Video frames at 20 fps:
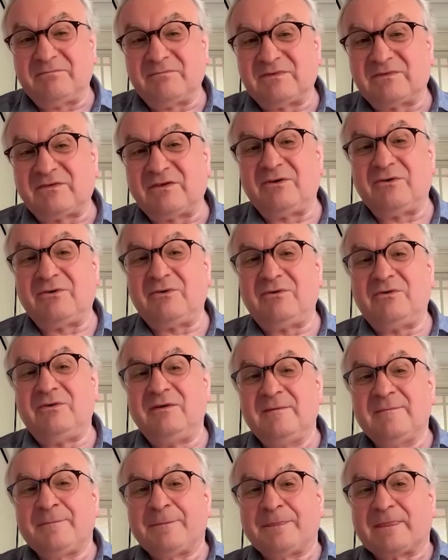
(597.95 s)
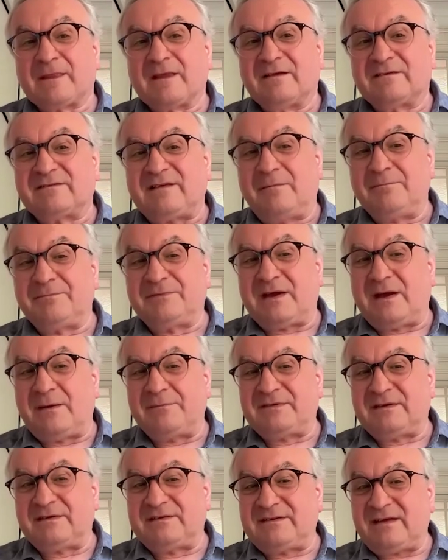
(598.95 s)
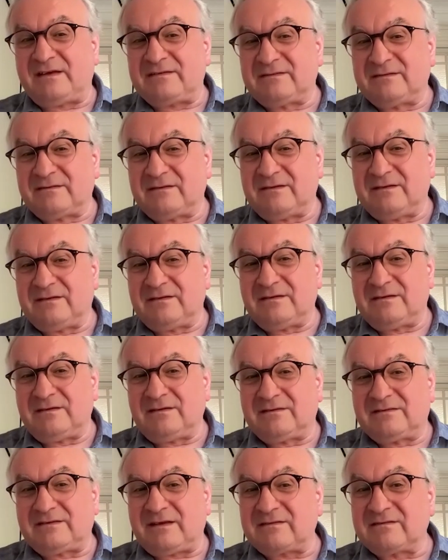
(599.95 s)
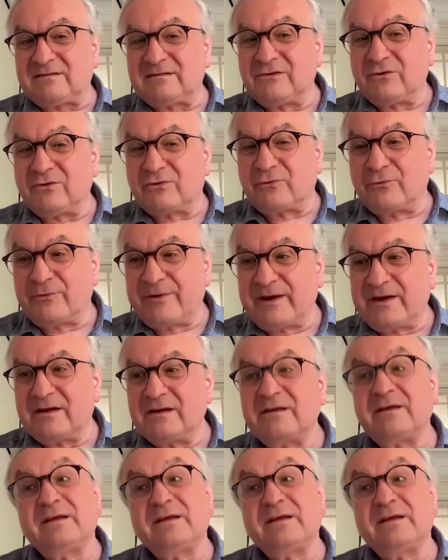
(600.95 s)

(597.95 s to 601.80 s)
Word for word: So sometimes it doesn't it doesn't look real,